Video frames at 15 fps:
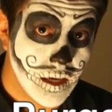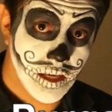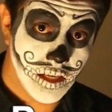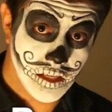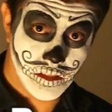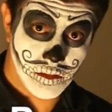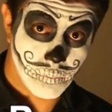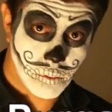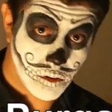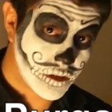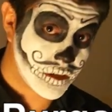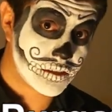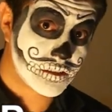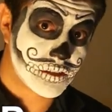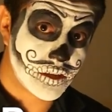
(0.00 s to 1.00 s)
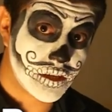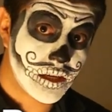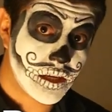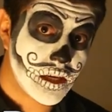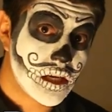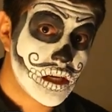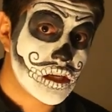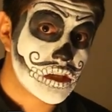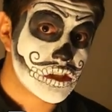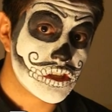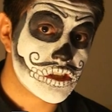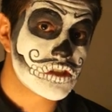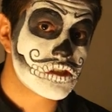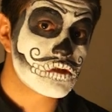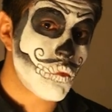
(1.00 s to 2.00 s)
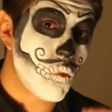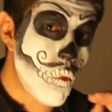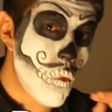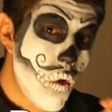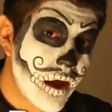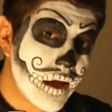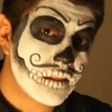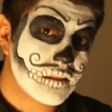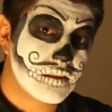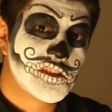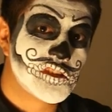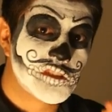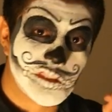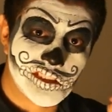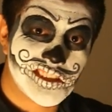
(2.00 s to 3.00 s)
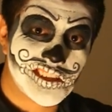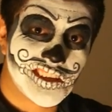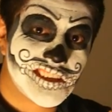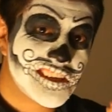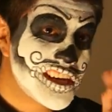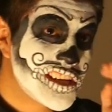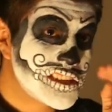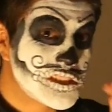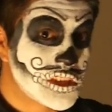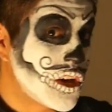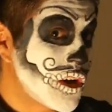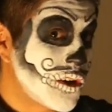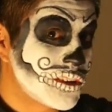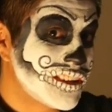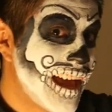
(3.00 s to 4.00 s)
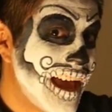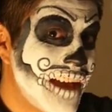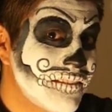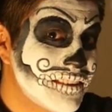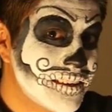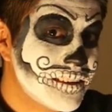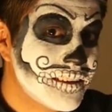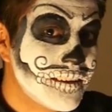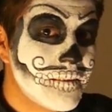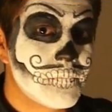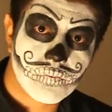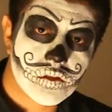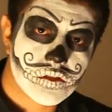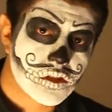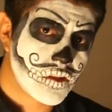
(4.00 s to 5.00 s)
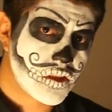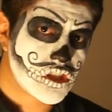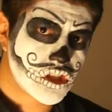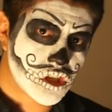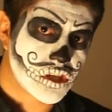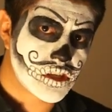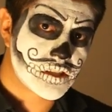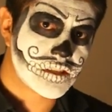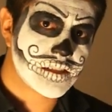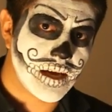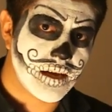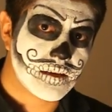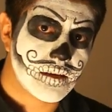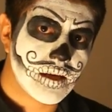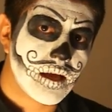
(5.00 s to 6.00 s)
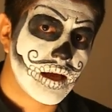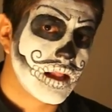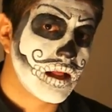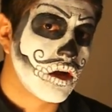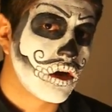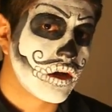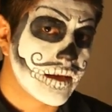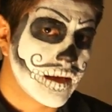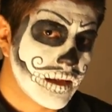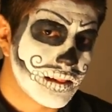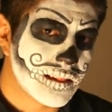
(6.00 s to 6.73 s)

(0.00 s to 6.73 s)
And in the purgatory, you just wait your turn to go to heaven. So the church said, okay,